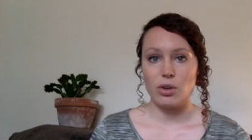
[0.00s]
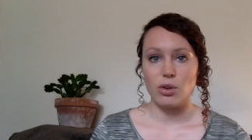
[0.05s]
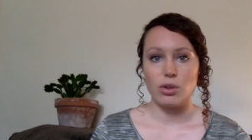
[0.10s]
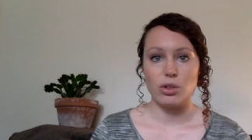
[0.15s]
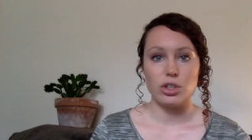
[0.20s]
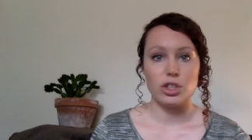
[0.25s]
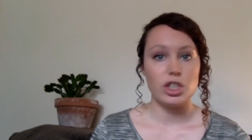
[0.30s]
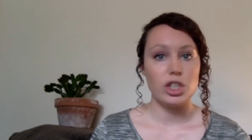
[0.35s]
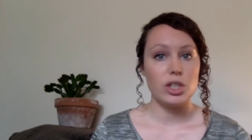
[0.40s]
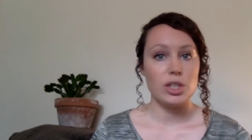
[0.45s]

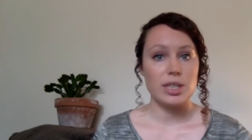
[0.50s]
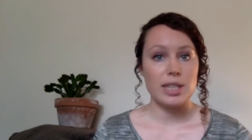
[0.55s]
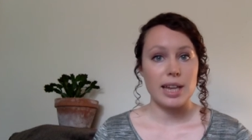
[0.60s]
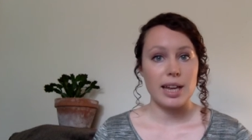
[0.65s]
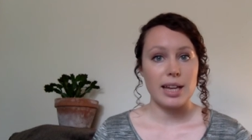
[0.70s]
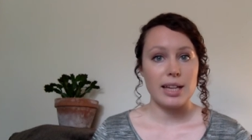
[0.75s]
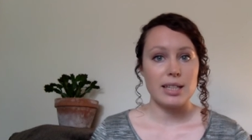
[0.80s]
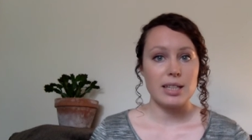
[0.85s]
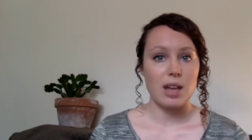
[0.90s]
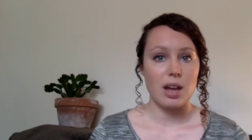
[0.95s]
On
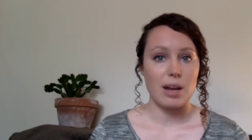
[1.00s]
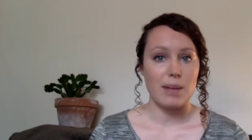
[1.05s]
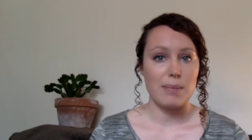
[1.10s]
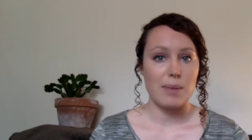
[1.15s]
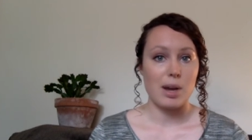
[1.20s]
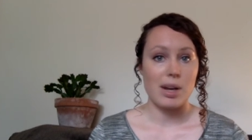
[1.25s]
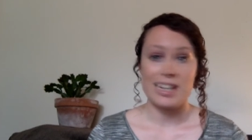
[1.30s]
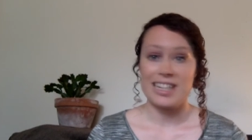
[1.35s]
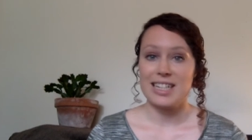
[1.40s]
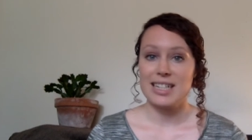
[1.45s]
Tuesdays, I
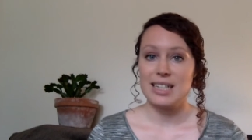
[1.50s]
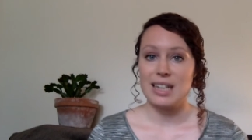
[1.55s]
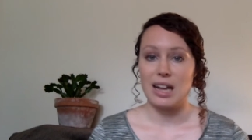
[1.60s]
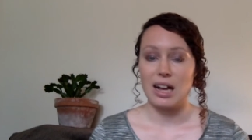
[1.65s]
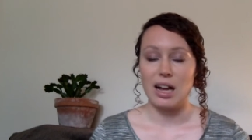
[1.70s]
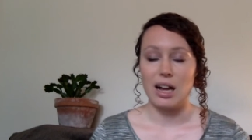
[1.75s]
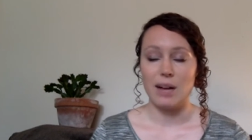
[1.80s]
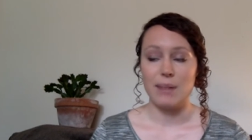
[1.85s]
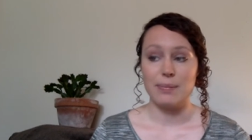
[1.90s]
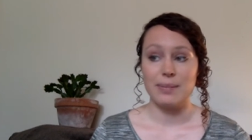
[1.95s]
might
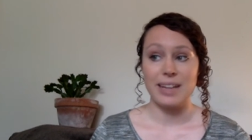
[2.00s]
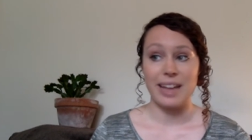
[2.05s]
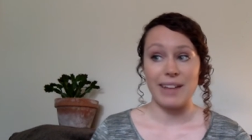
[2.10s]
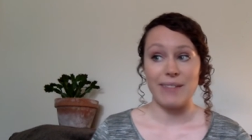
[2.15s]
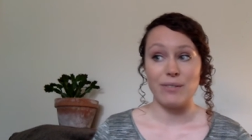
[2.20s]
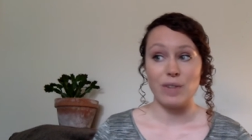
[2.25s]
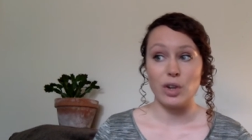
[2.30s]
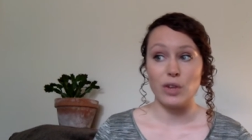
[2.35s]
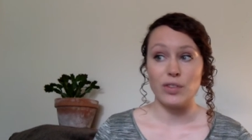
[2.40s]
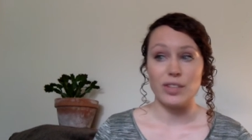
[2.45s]
get
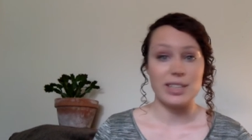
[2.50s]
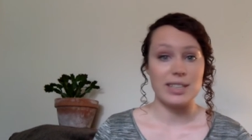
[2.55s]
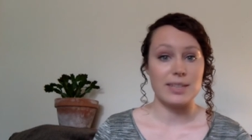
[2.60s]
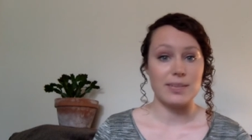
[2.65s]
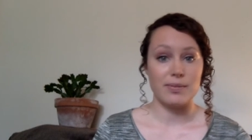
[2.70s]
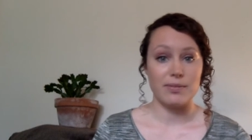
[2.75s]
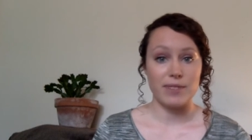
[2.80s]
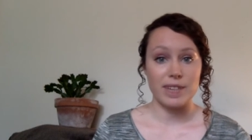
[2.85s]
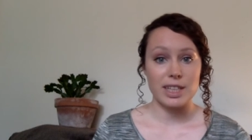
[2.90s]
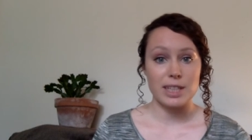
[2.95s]
involved in some
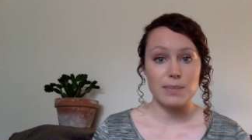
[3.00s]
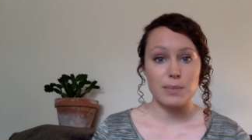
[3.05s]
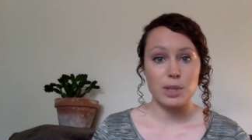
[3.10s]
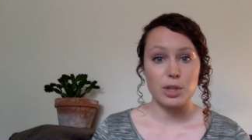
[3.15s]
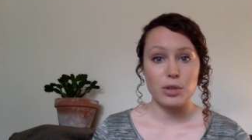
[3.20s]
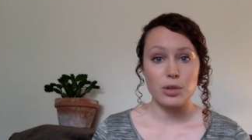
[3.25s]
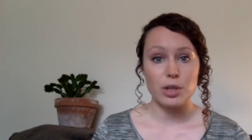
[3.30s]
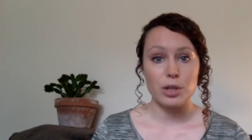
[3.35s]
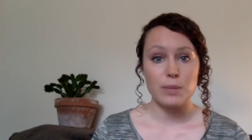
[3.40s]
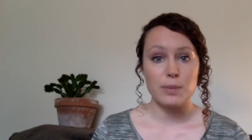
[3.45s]
Facebook
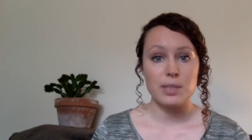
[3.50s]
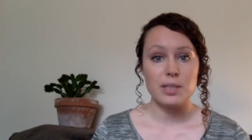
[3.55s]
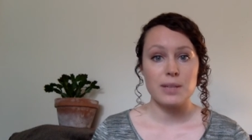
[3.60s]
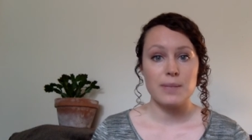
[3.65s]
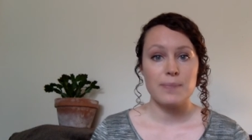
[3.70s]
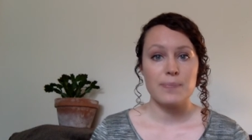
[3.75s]
groups.